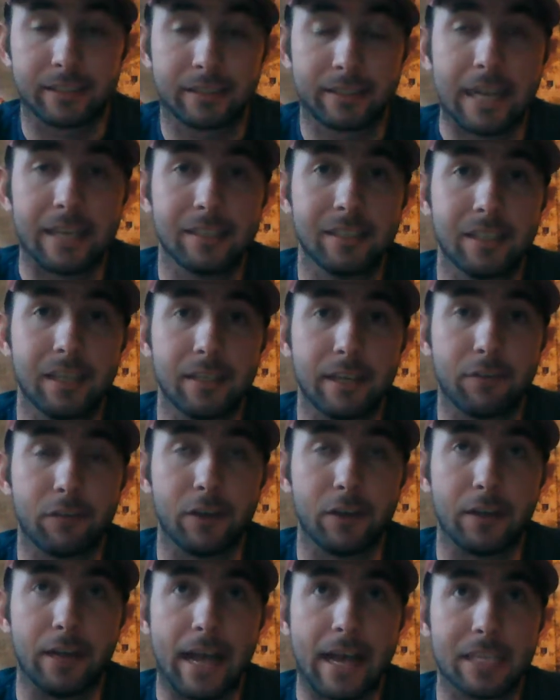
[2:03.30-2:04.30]
takes it a
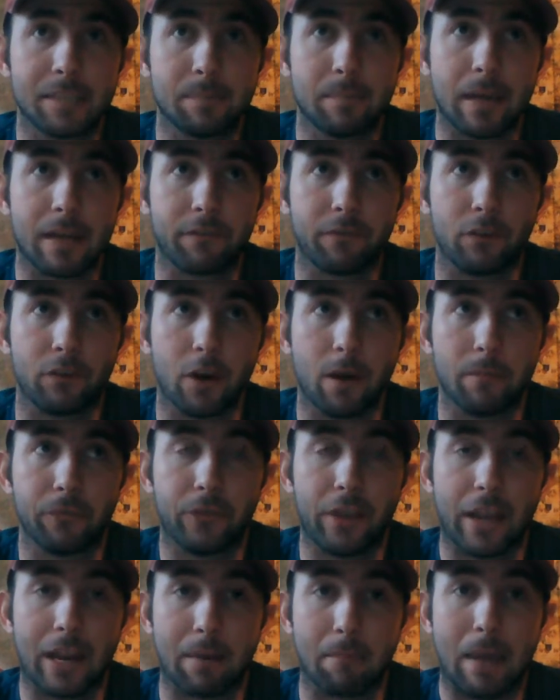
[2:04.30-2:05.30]
different aspect from
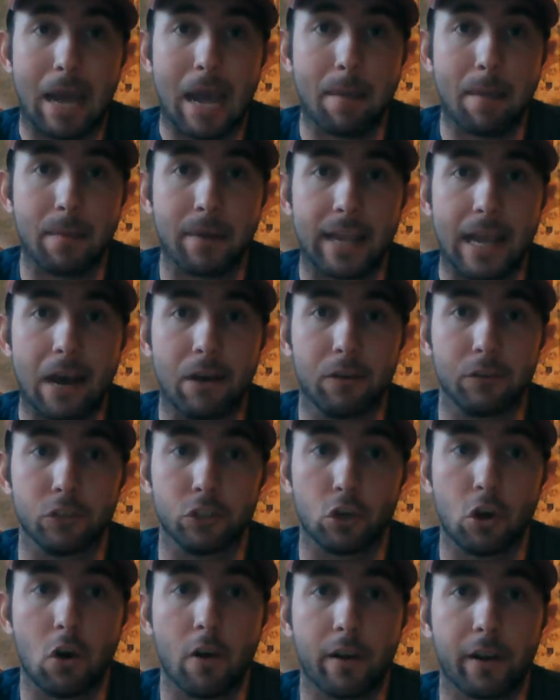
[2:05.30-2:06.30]
saying mapping out and
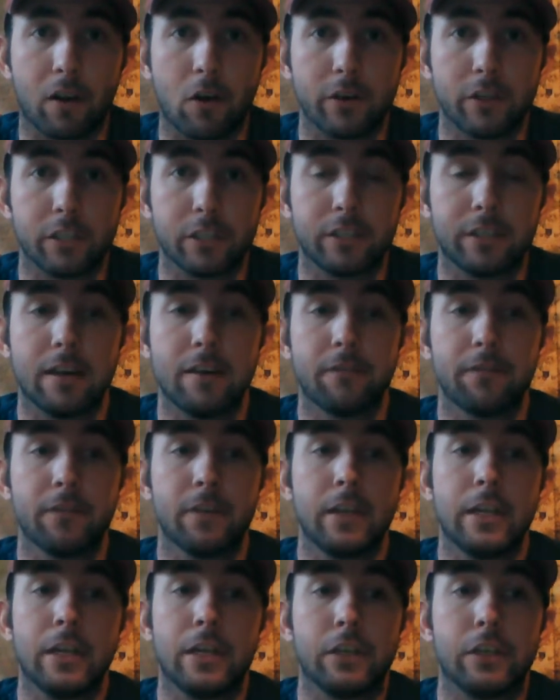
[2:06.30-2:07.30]
drawing all your stuff
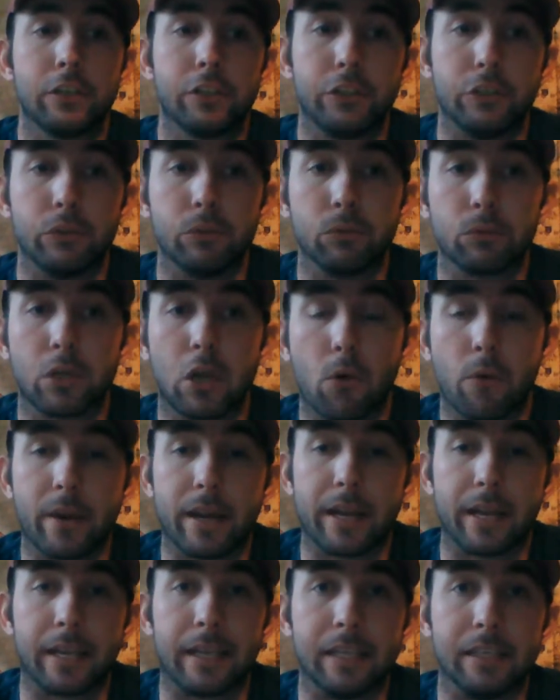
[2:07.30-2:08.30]
to
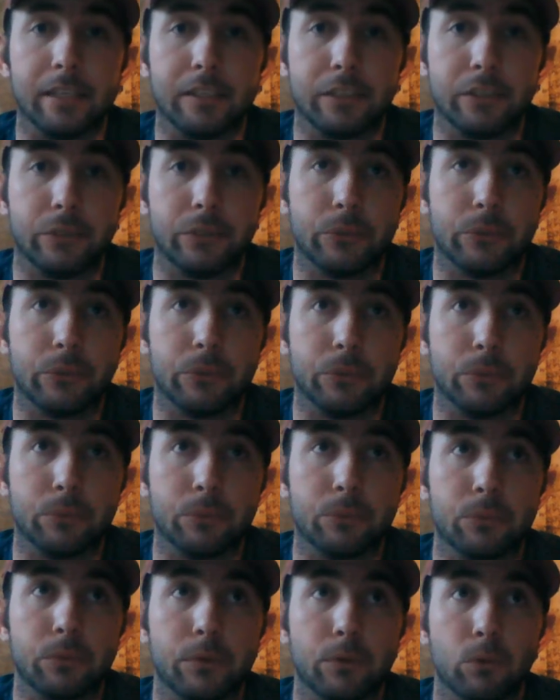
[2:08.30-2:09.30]
going
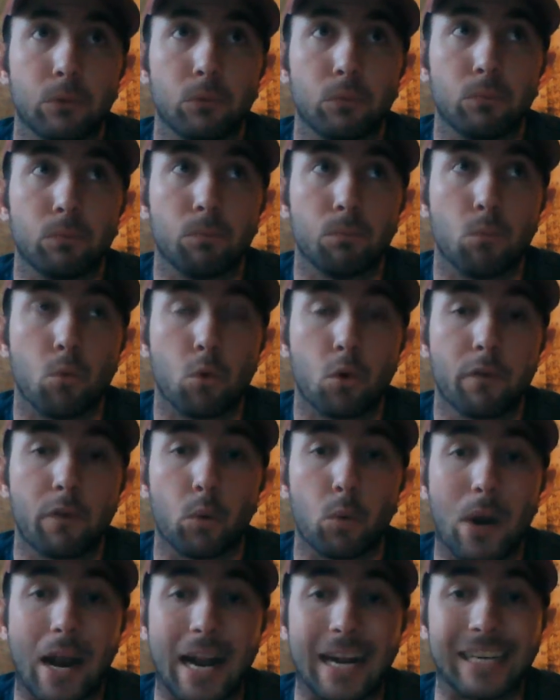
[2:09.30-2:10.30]
into more of a
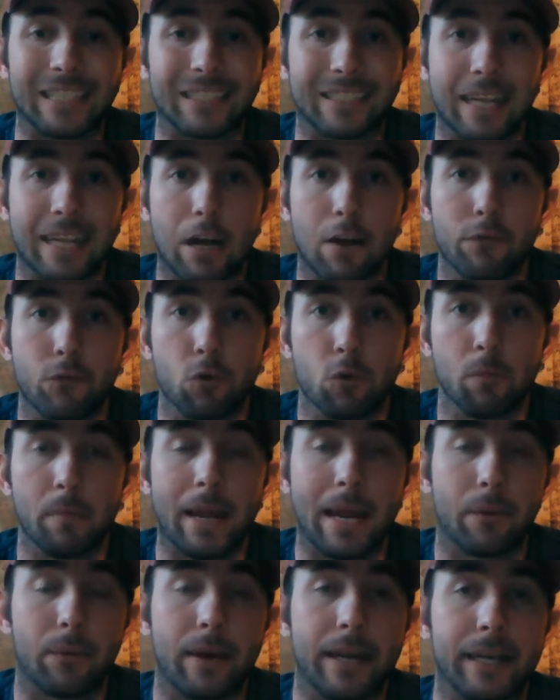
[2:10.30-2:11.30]
writing style
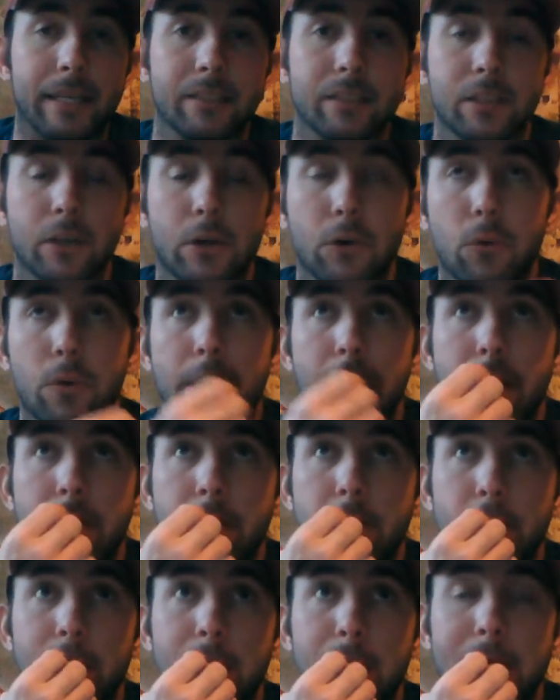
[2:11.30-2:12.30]
format, right? So
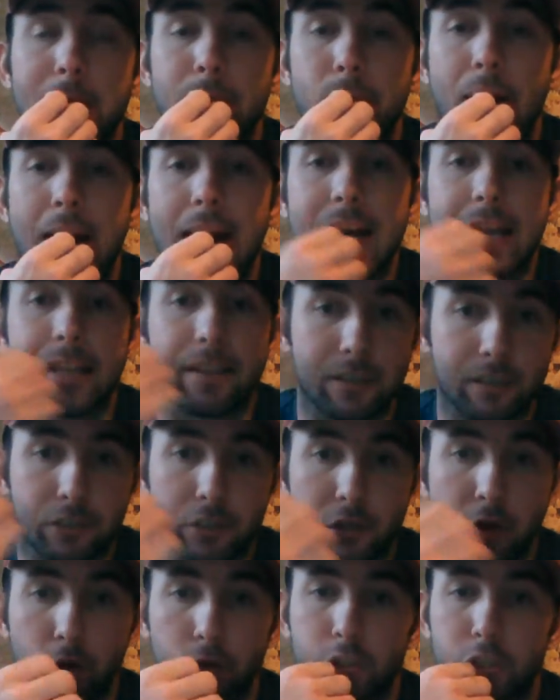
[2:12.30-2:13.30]
you're going to be writing this
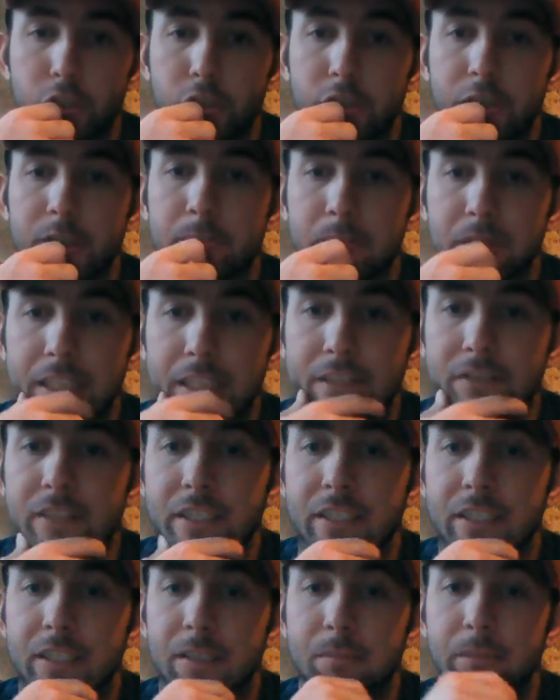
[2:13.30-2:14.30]
culture, this belief
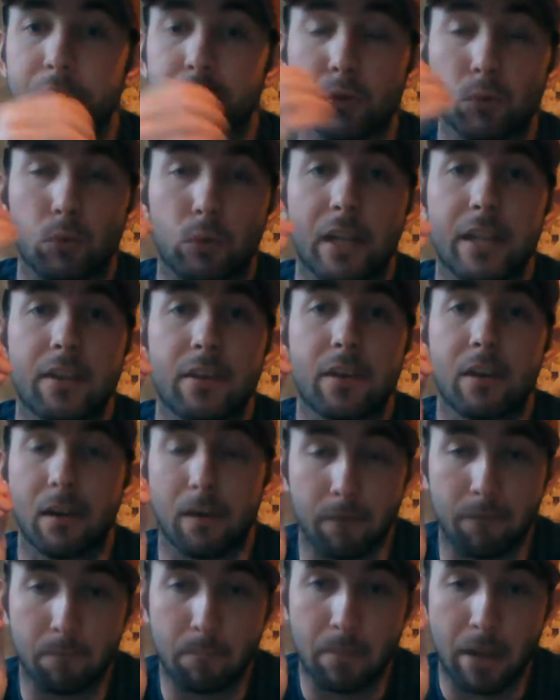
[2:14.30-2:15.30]
system, and you're really going
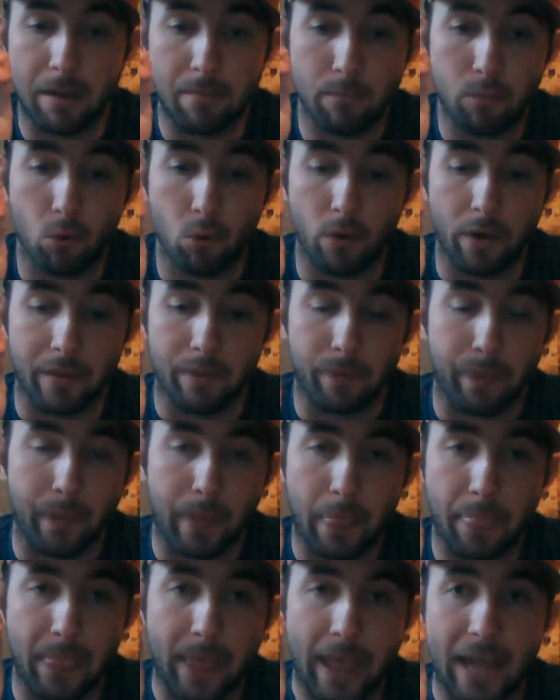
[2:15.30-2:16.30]
to pinpoint
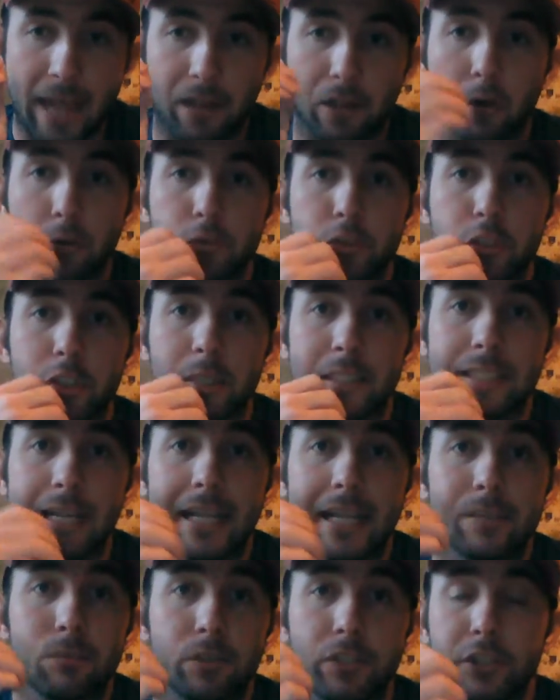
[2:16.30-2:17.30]
that culture because
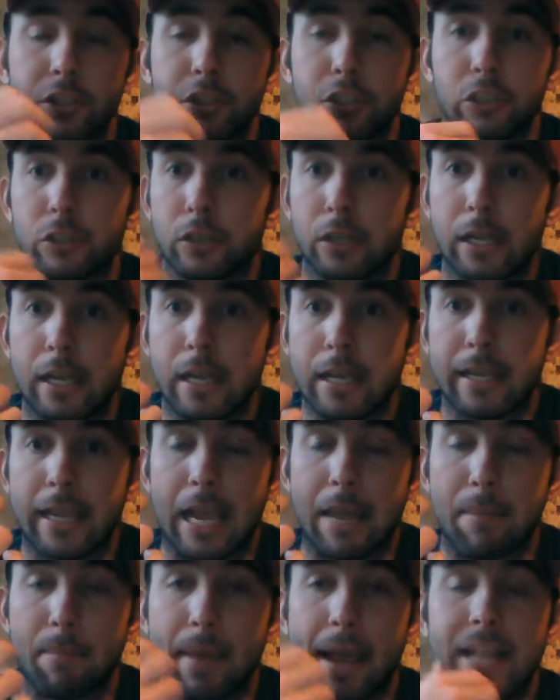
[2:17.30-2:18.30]
that's what your
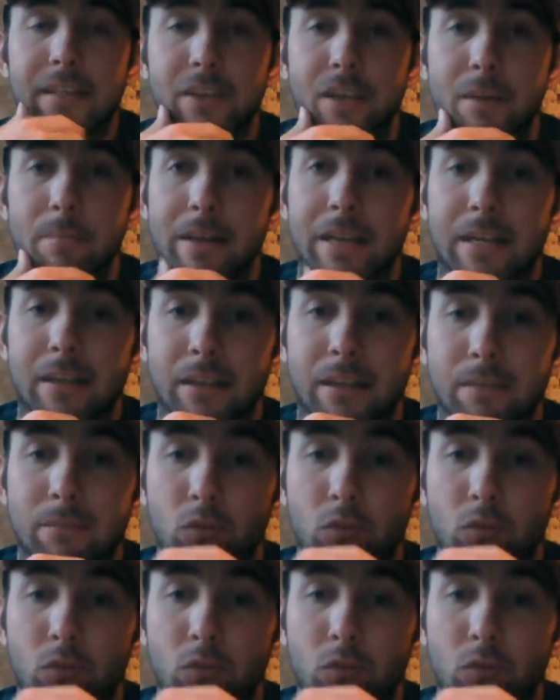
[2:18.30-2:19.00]
campaign is going to be